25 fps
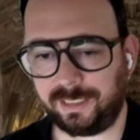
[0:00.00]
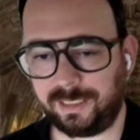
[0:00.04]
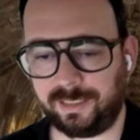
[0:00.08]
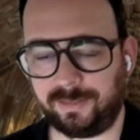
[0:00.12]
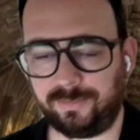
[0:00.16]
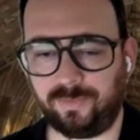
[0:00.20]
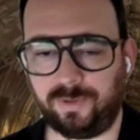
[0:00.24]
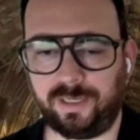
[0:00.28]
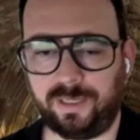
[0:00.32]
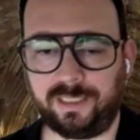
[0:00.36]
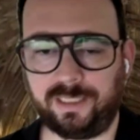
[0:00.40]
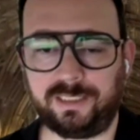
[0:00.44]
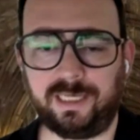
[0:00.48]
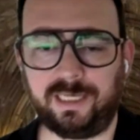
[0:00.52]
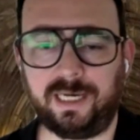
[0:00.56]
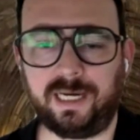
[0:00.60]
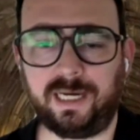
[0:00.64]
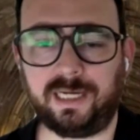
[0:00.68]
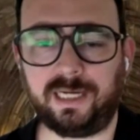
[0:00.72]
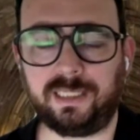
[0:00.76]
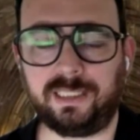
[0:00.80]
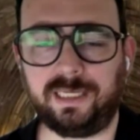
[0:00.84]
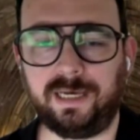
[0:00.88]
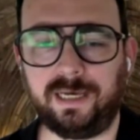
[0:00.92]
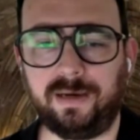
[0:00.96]
When I say
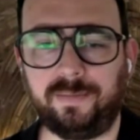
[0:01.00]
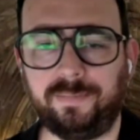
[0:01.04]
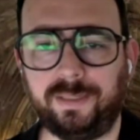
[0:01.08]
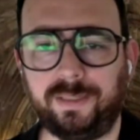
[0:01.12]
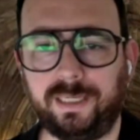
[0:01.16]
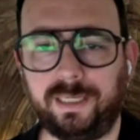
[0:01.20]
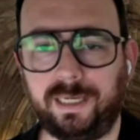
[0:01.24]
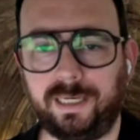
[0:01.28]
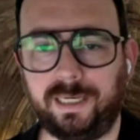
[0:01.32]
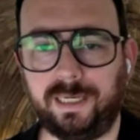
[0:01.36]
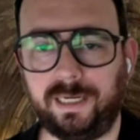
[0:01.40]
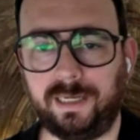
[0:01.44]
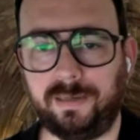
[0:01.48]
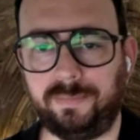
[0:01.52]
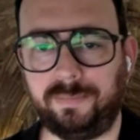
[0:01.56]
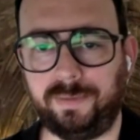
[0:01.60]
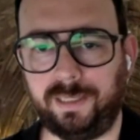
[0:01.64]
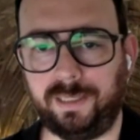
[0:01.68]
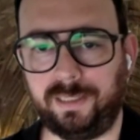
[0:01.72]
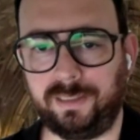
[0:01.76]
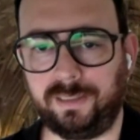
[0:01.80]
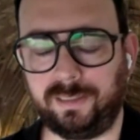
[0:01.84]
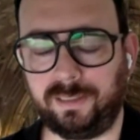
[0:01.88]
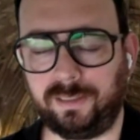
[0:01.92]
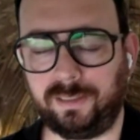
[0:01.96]
contaminate, I
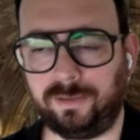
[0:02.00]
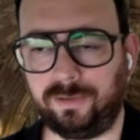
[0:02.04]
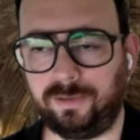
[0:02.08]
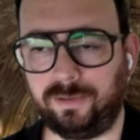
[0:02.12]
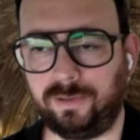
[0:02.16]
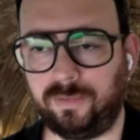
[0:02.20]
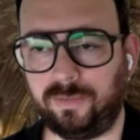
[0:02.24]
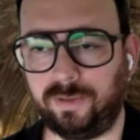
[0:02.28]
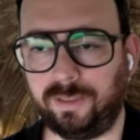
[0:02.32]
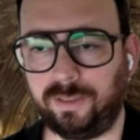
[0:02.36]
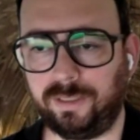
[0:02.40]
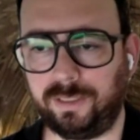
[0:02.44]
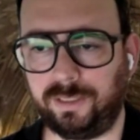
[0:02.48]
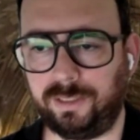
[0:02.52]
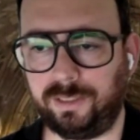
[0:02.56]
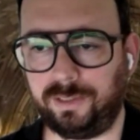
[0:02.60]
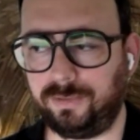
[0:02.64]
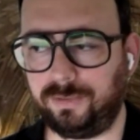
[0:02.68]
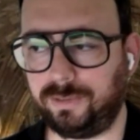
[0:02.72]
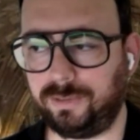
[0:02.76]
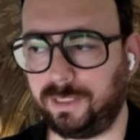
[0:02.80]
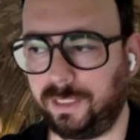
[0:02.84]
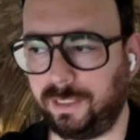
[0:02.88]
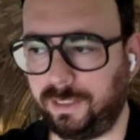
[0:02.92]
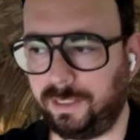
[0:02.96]
mean you don't want to
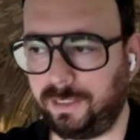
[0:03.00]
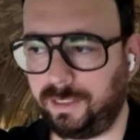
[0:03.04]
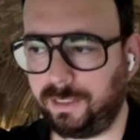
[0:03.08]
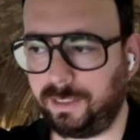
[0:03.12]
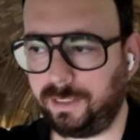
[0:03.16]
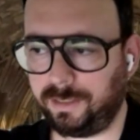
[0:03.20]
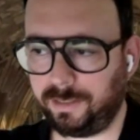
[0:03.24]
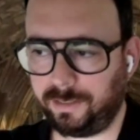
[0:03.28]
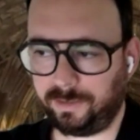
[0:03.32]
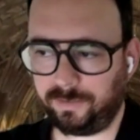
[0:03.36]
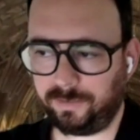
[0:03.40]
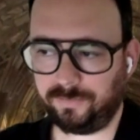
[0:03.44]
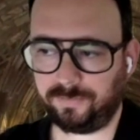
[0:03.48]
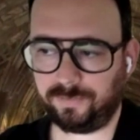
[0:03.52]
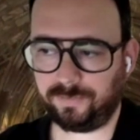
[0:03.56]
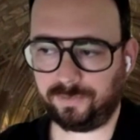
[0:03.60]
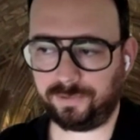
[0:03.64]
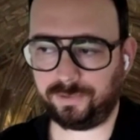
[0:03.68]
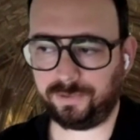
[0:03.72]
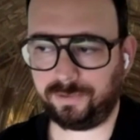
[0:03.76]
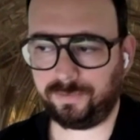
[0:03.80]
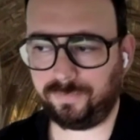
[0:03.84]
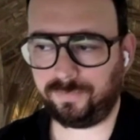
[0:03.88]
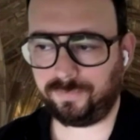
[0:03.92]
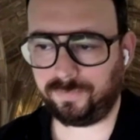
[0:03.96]
use anything that you've
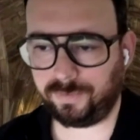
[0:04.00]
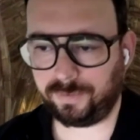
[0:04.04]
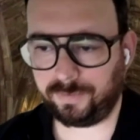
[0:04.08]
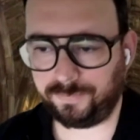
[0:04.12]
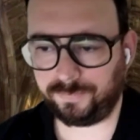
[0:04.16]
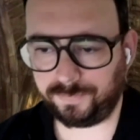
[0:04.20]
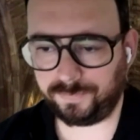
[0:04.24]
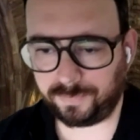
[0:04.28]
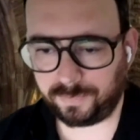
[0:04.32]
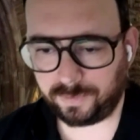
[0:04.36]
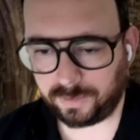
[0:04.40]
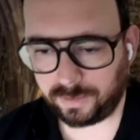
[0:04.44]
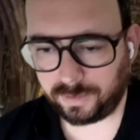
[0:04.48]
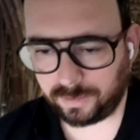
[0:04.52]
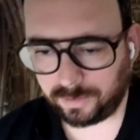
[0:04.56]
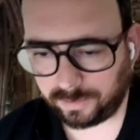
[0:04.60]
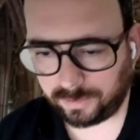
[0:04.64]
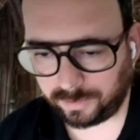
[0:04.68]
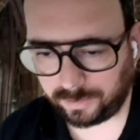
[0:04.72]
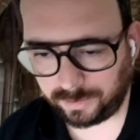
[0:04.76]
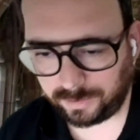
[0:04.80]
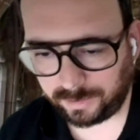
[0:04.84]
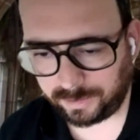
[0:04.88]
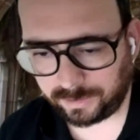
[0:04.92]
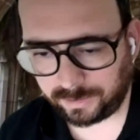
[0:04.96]
learned from the
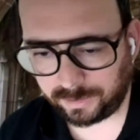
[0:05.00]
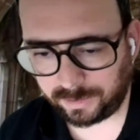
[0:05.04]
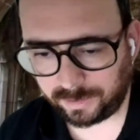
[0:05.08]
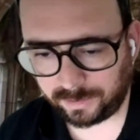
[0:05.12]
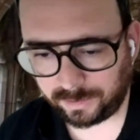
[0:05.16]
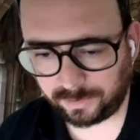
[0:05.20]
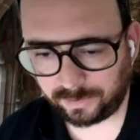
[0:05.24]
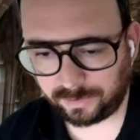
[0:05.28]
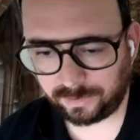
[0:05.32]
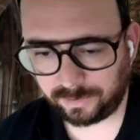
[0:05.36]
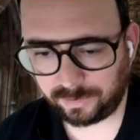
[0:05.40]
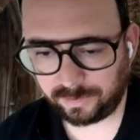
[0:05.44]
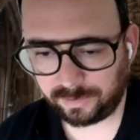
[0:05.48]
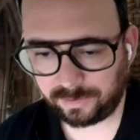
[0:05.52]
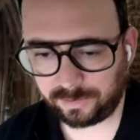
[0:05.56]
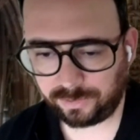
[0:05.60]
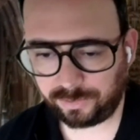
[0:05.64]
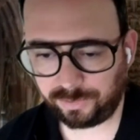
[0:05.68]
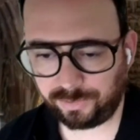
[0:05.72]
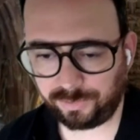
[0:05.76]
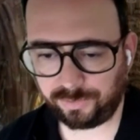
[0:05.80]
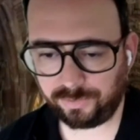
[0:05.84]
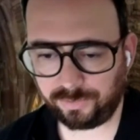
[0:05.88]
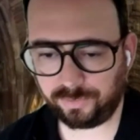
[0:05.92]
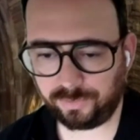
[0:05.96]
test set
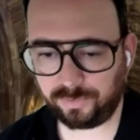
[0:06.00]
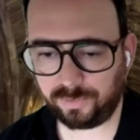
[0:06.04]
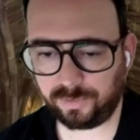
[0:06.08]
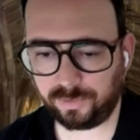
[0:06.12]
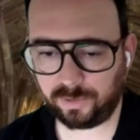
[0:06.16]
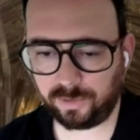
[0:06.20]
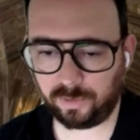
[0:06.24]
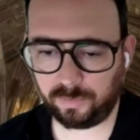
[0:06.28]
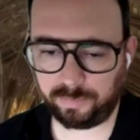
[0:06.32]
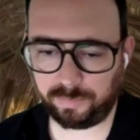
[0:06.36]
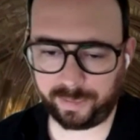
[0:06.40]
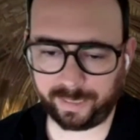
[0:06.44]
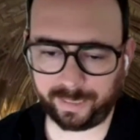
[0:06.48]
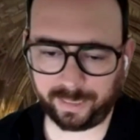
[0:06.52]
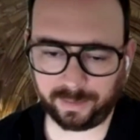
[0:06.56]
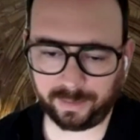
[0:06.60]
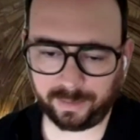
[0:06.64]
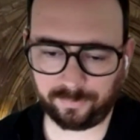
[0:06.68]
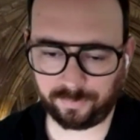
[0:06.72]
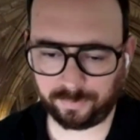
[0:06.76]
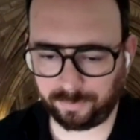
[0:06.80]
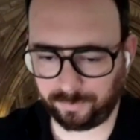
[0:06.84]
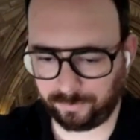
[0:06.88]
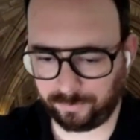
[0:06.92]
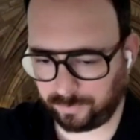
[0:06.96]
to go back
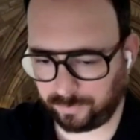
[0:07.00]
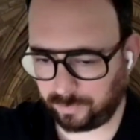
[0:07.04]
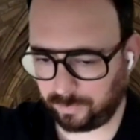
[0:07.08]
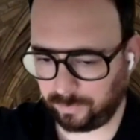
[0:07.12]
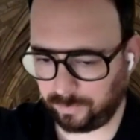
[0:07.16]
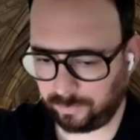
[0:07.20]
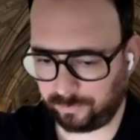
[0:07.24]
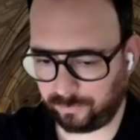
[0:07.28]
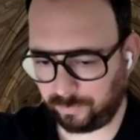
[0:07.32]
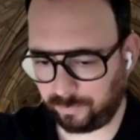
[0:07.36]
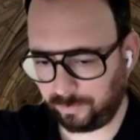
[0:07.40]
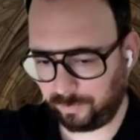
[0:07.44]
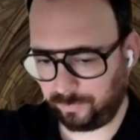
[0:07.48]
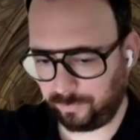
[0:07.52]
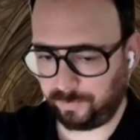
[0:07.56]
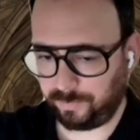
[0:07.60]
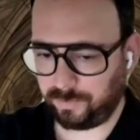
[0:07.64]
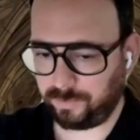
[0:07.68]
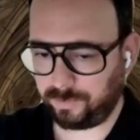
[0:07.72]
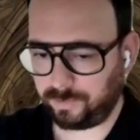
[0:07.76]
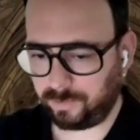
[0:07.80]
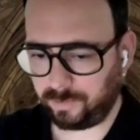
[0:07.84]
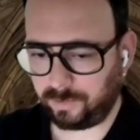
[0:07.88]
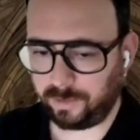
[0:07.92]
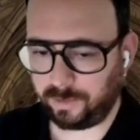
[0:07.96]
from the
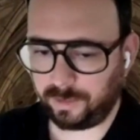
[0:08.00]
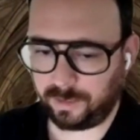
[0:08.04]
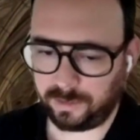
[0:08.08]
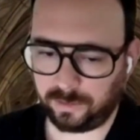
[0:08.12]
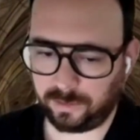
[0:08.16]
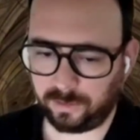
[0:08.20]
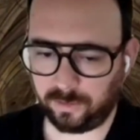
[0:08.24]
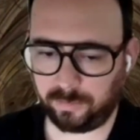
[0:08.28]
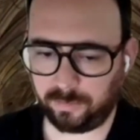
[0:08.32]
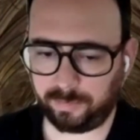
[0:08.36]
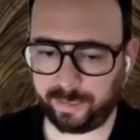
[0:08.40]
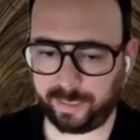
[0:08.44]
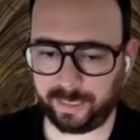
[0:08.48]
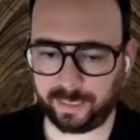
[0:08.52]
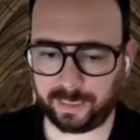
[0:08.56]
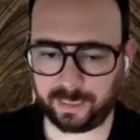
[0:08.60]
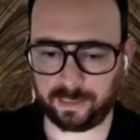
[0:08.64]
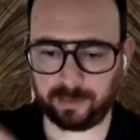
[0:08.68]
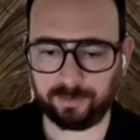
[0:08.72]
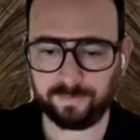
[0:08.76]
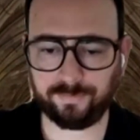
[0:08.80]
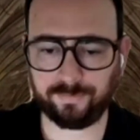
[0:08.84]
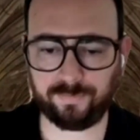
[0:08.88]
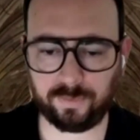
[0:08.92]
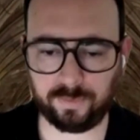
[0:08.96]
future to go back and
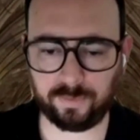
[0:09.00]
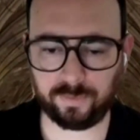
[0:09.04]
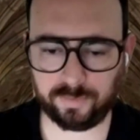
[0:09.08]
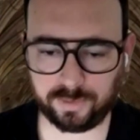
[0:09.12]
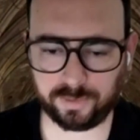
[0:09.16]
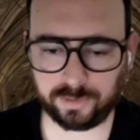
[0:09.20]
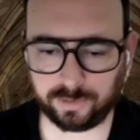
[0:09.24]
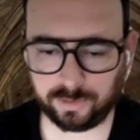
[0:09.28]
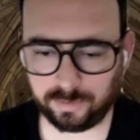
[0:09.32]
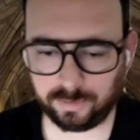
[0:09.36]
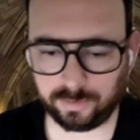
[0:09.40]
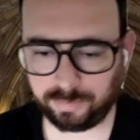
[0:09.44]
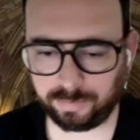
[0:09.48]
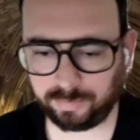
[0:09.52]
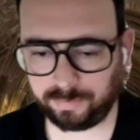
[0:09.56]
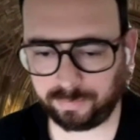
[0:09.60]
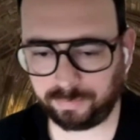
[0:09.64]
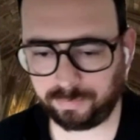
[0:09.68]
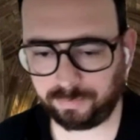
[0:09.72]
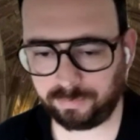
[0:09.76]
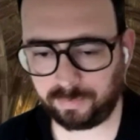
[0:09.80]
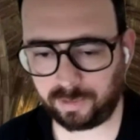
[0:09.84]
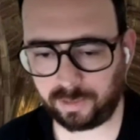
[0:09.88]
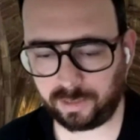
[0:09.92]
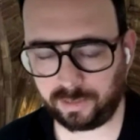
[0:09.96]
influence your
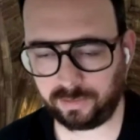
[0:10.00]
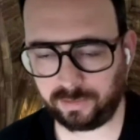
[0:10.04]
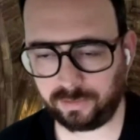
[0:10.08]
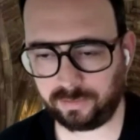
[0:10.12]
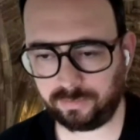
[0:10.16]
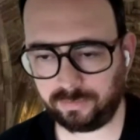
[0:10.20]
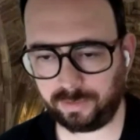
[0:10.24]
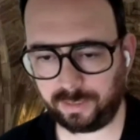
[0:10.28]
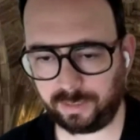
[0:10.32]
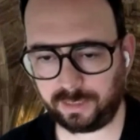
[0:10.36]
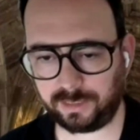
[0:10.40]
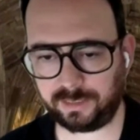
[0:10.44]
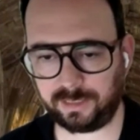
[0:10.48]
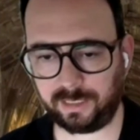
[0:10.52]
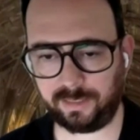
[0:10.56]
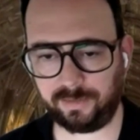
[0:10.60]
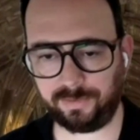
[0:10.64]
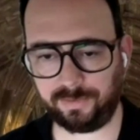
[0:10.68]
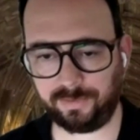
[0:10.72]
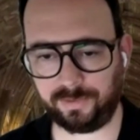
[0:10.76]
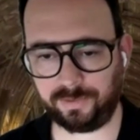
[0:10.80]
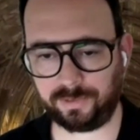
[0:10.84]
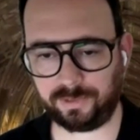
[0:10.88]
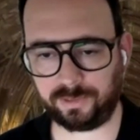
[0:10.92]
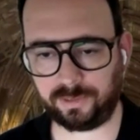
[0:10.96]
model because now
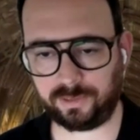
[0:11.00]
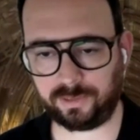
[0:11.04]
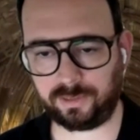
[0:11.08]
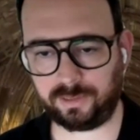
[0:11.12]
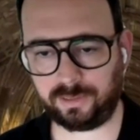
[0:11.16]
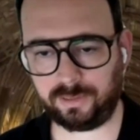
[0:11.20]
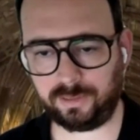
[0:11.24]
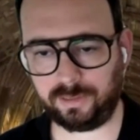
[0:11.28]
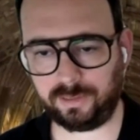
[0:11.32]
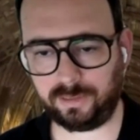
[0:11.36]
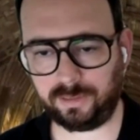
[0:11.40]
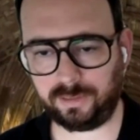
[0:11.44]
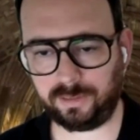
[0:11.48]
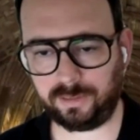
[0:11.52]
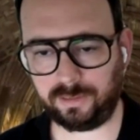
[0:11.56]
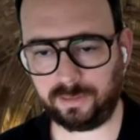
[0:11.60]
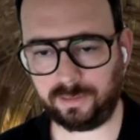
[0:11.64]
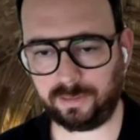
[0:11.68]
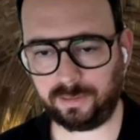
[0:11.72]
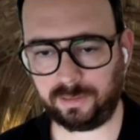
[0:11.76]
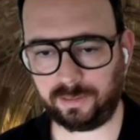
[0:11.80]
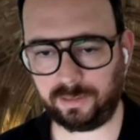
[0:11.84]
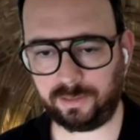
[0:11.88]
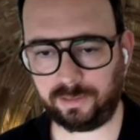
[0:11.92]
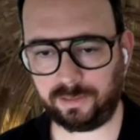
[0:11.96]
you
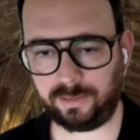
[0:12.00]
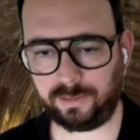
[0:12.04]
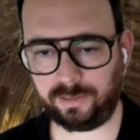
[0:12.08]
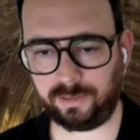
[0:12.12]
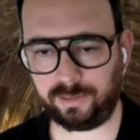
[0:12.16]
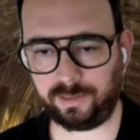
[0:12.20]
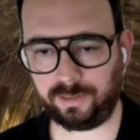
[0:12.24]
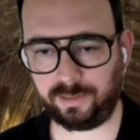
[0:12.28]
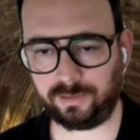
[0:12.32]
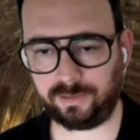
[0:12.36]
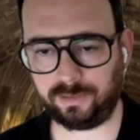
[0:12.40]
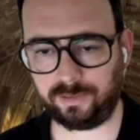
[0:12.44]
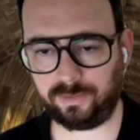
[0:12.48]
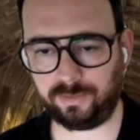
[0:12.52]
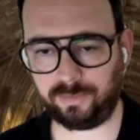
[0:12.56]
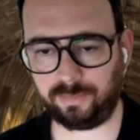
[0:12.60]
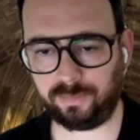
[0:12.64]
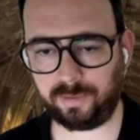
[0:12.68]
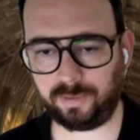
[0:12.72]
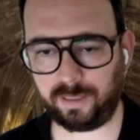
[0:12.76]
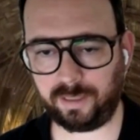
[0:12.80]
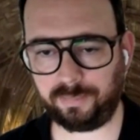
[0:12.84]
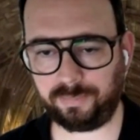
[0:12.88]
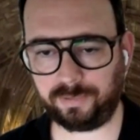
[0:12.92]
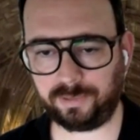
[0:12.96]
didn't do a
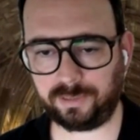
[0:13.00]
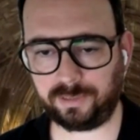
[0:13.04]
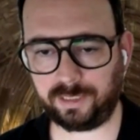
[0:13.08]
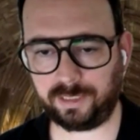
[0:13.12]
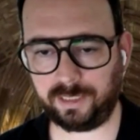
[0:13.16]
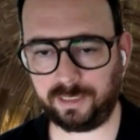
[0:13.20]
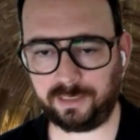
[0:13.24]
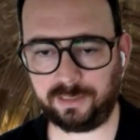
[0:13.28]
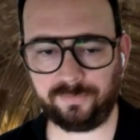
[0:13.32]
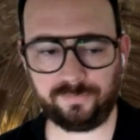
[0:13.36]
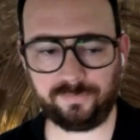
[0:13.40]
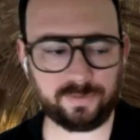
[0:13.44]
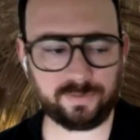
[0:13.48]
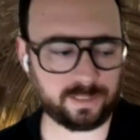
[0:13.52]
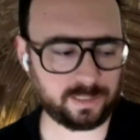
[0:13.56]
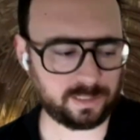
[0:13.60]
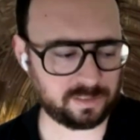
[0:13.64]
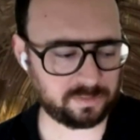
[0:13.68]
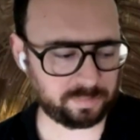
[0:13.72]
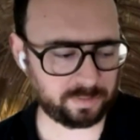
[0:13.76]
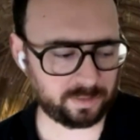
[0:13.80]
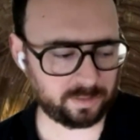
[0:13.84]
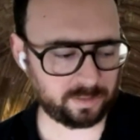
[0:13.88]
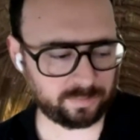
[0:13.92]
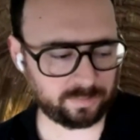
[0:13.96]
proper scientific
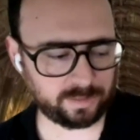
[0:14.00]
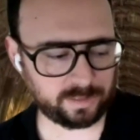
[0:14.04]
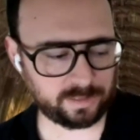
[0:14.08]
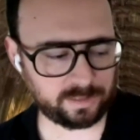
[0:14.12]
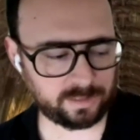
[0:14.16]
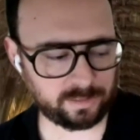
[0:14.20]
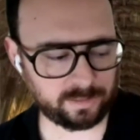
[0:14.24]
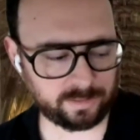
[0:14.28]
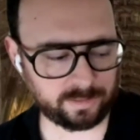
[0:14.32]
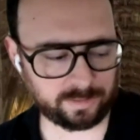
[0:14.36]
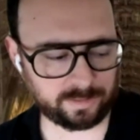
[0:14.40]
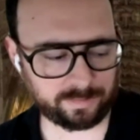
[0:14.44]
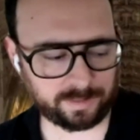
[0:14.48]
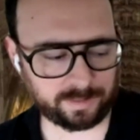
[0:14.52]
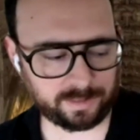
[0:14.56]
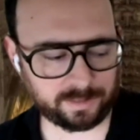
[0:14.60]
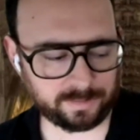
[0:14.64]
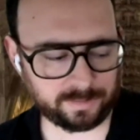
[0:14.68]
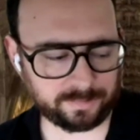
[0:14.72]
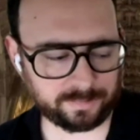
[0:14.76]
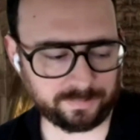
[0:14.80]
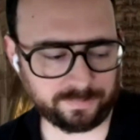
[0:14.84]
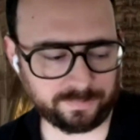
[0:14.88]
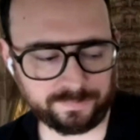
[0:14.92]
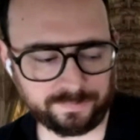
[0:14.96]
experiment. You know what I mean?
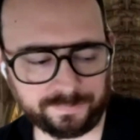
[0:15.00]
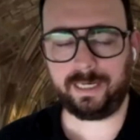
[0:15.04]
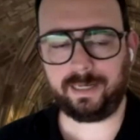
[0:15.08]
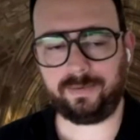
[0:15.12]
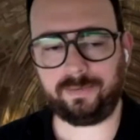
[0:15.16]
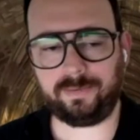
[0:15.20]
I